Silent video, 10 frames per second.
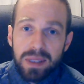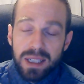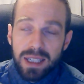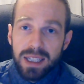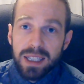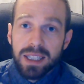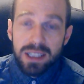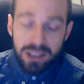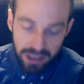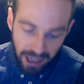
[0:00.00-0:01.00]
in
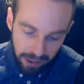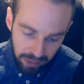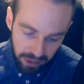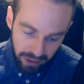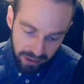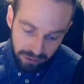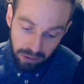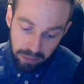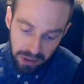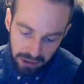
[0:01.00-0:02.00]
this chapter
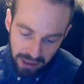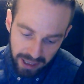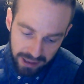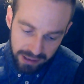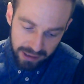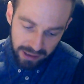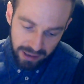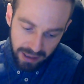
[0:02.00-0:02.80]
from Bill Gates